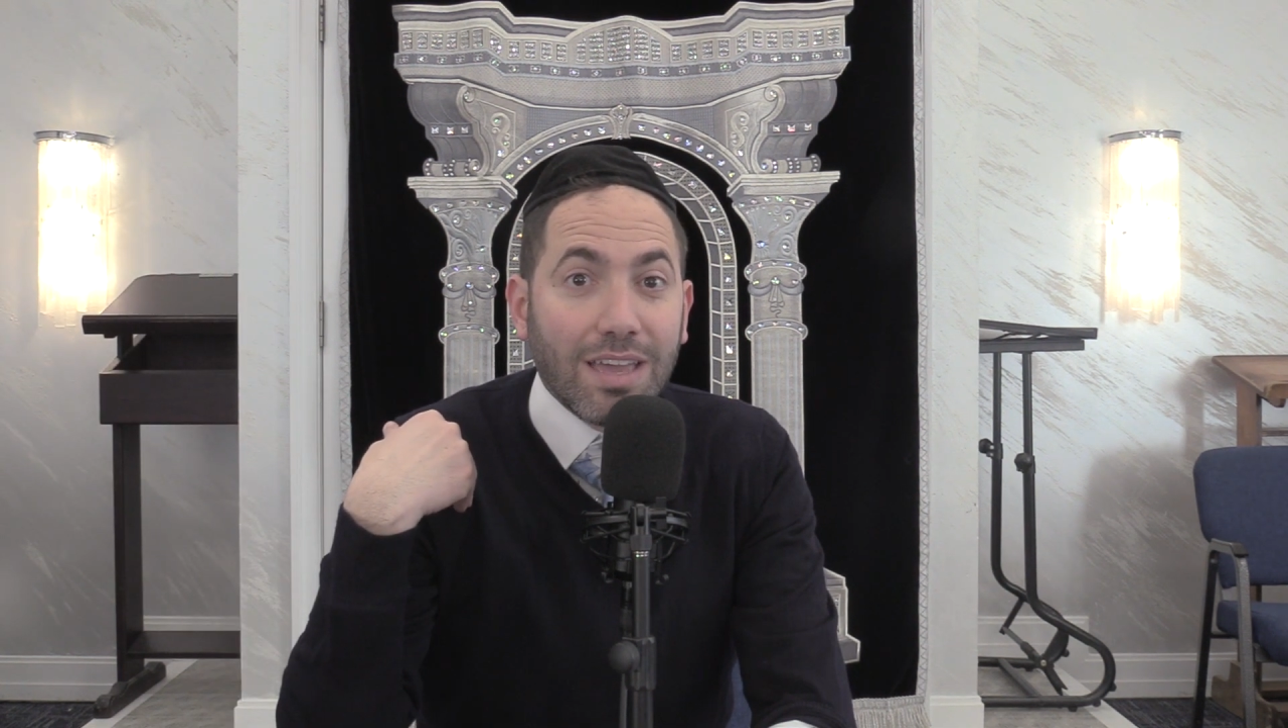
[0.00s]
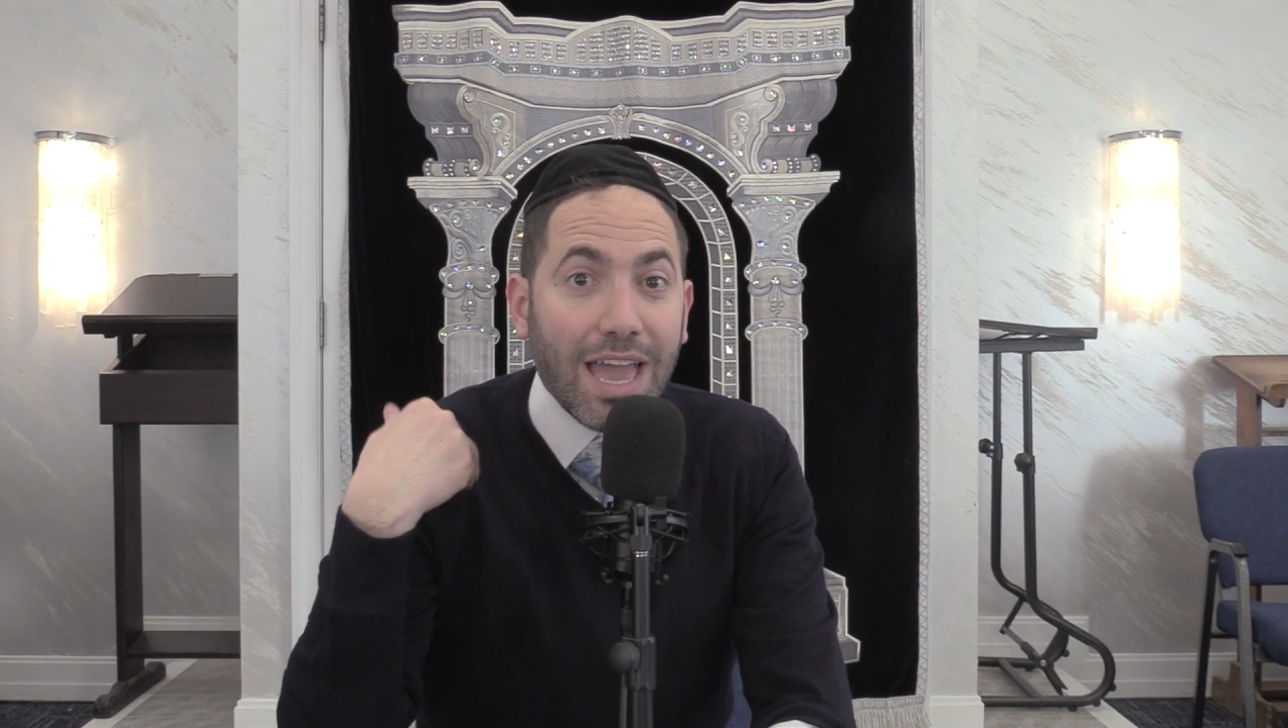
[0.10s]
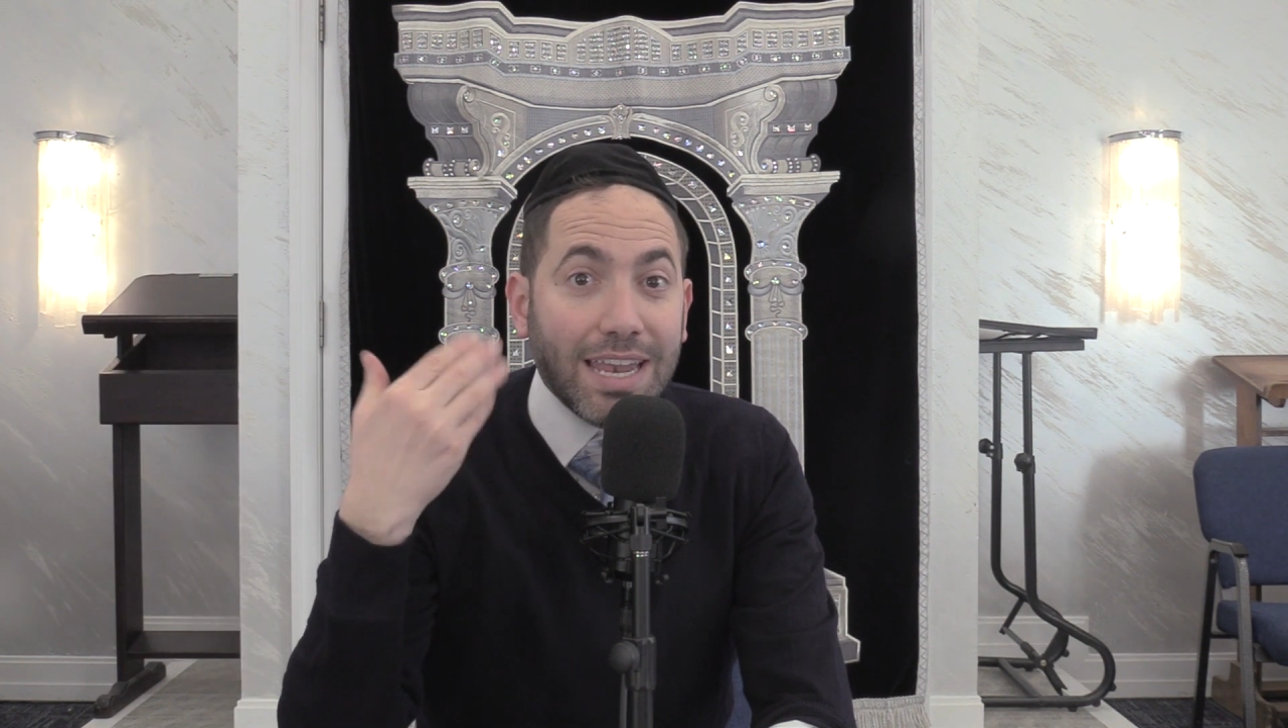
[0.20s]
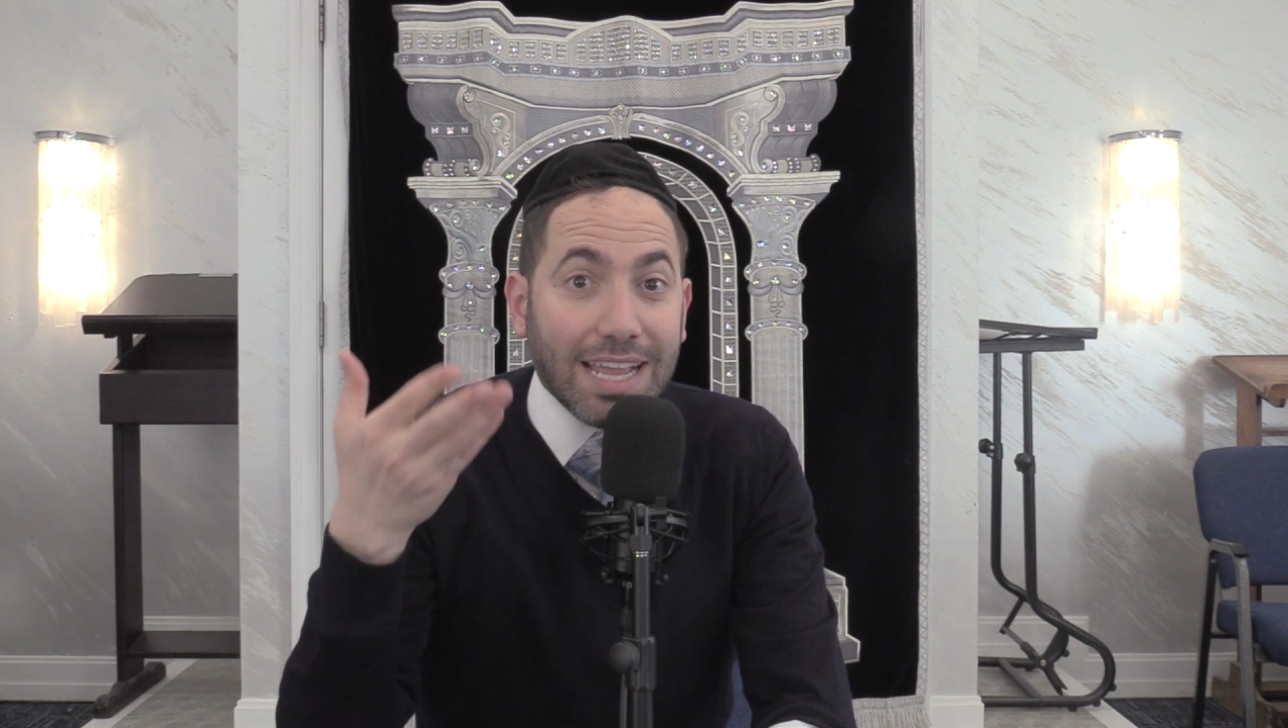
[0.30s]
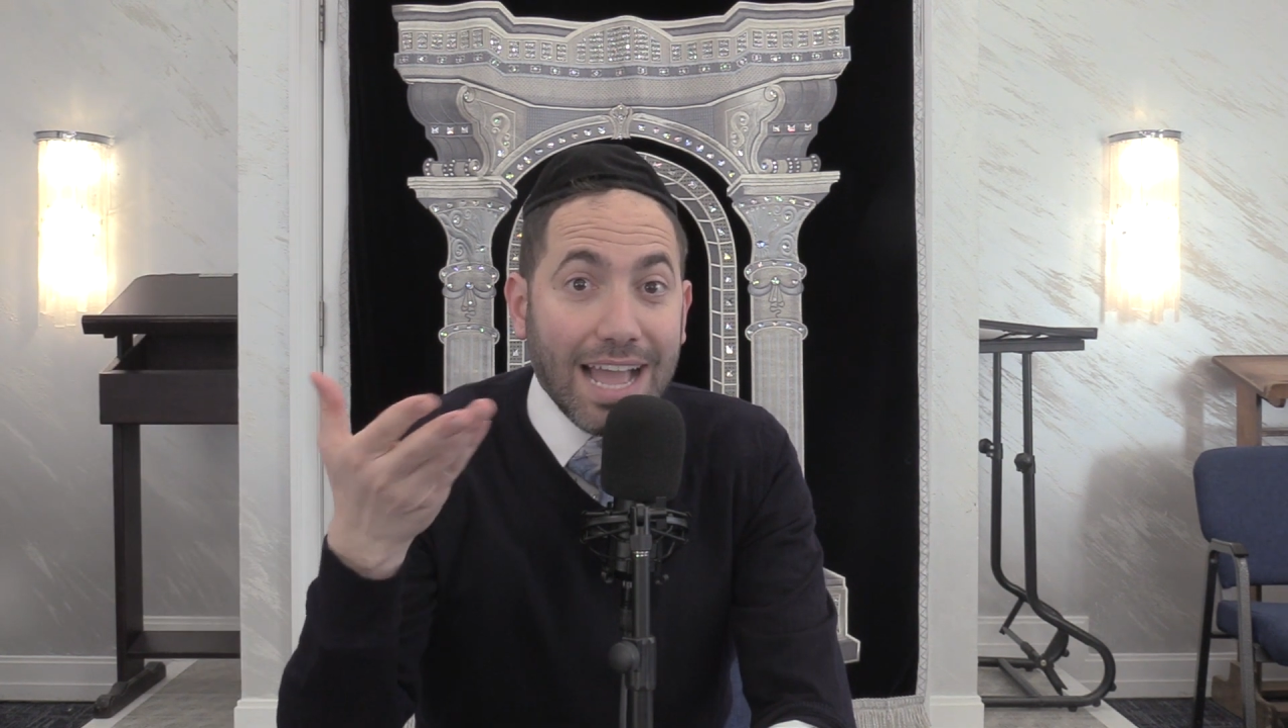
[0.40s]

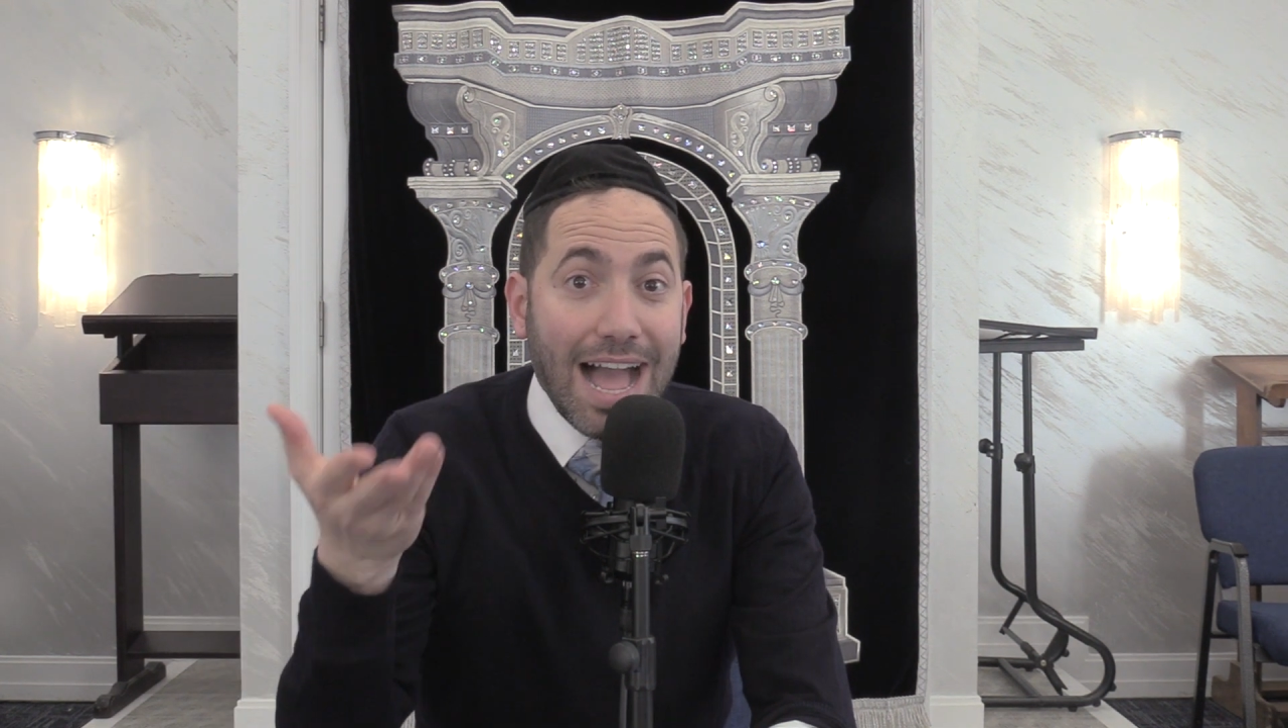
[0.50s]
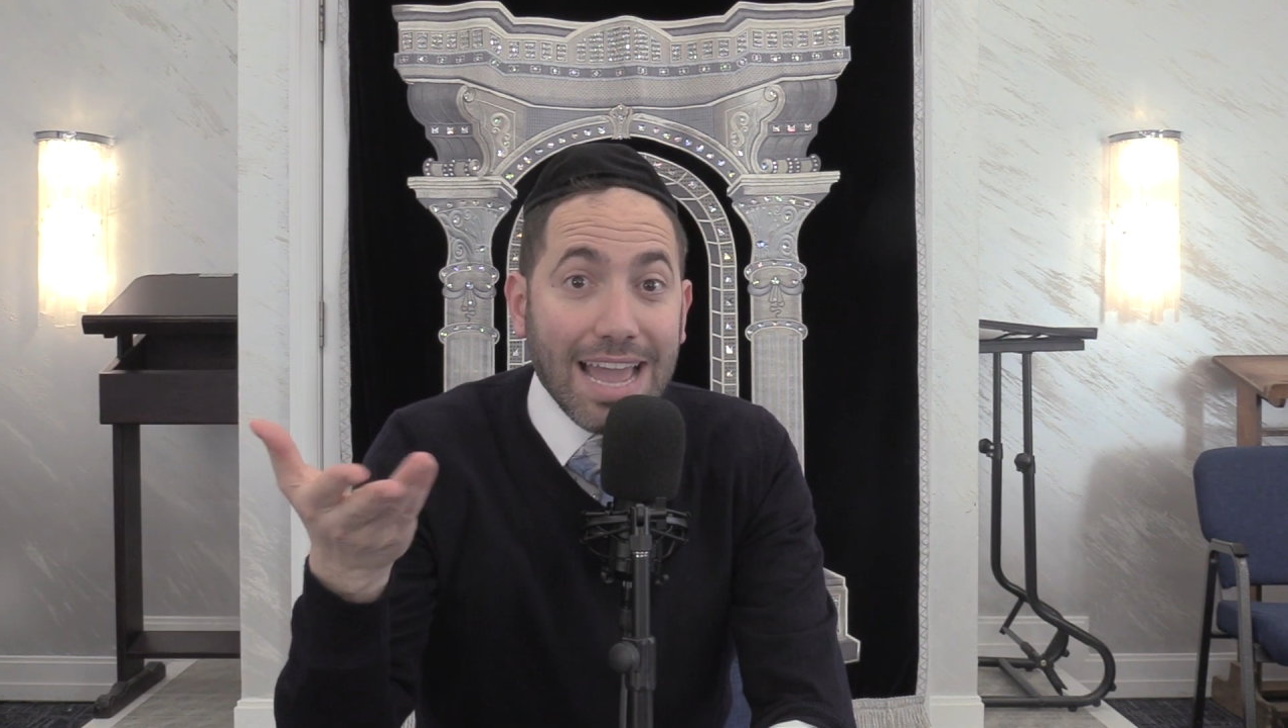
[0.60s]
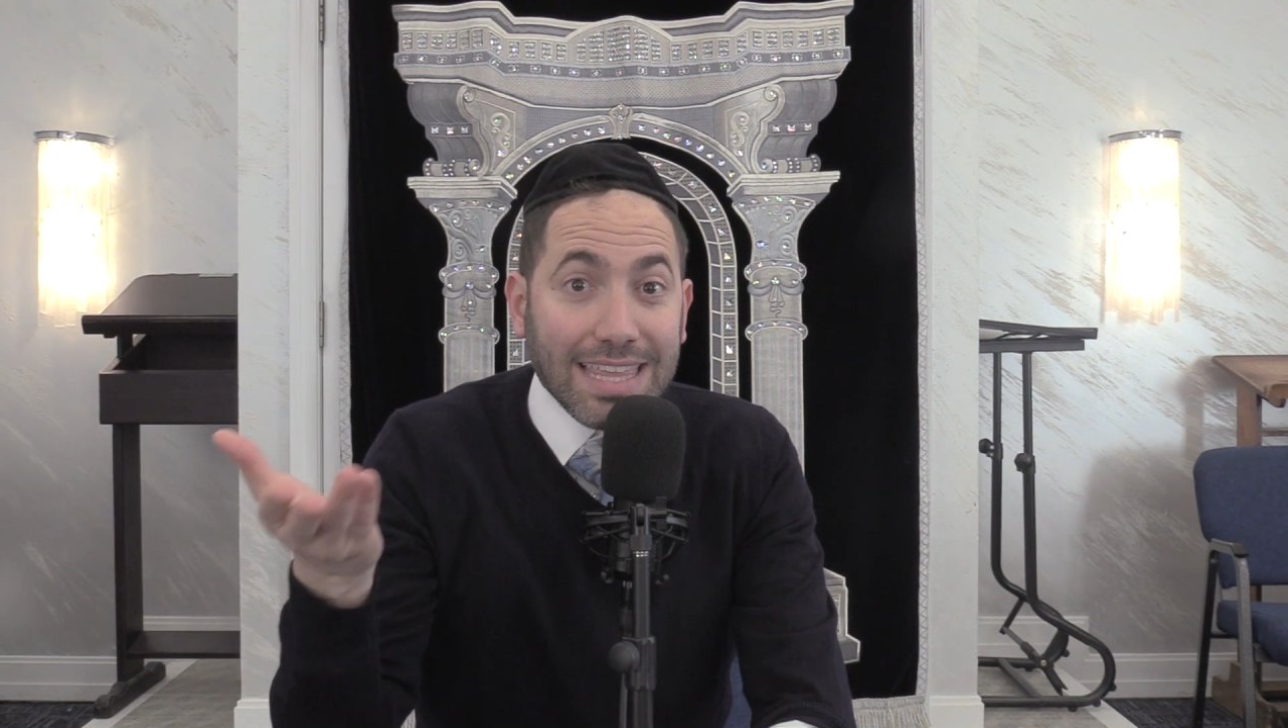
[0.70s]
And the guy,